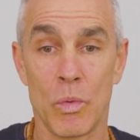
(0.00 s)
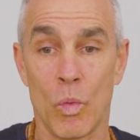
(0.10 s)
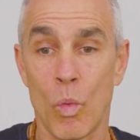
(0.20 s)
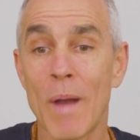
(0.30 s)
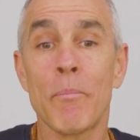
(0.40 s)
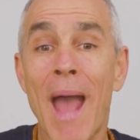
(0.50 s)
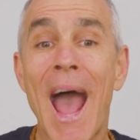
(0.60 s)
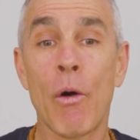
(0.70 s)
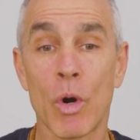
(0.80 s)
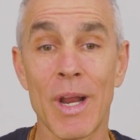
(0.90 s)
what
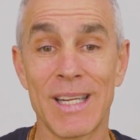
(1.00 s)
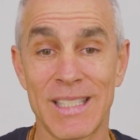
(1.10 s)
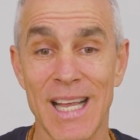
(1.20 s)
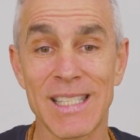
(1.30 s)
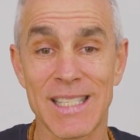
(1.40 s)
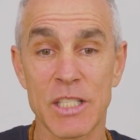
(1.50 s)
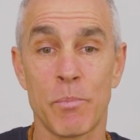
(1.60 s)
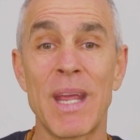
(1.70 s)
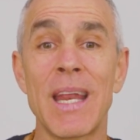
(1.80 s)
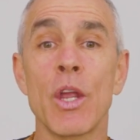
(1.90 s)
power exists that's
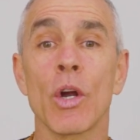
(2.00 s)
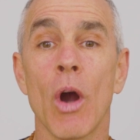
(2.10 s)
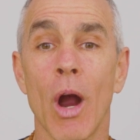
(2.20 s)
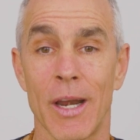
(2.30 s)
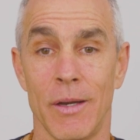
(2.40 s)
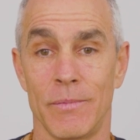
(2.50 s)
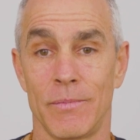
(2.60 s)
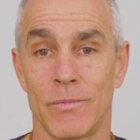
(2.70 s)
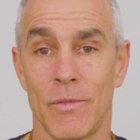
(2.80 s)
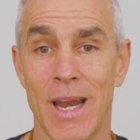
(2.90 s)
beating your heart
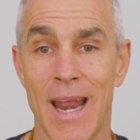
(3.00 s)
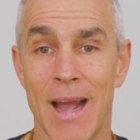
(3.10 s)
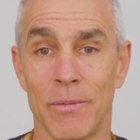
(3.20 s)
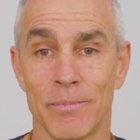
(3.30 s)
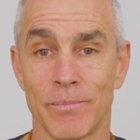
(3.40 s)
right now?